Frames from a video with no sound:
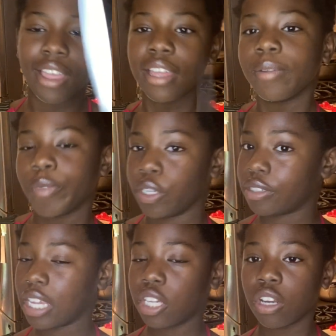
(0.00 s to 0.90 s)
Then you
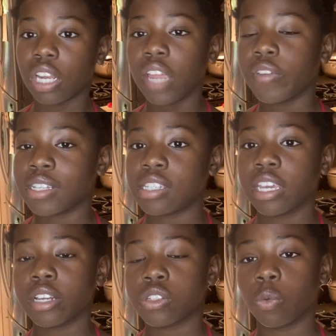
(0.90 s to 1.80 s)
take your knife and stick it
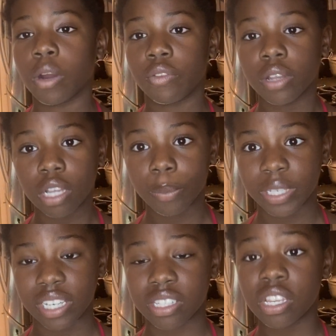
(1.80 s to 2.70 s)
into one of the
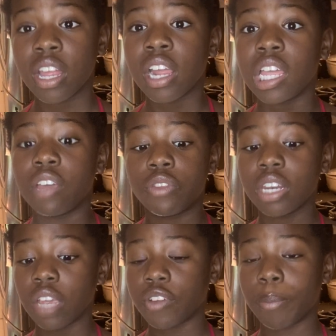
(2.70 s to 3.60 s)
cupcakes. If the knife
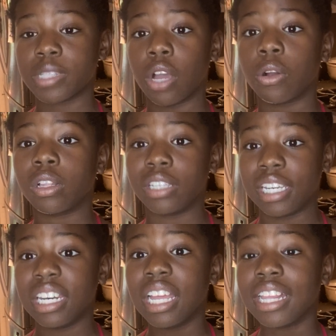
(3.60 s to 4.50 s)
comes out clean,
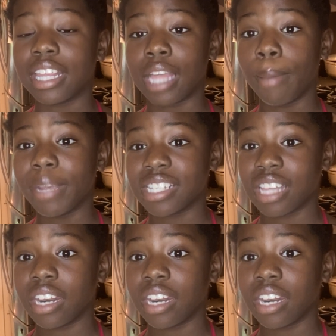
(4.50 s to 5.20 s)
then that means that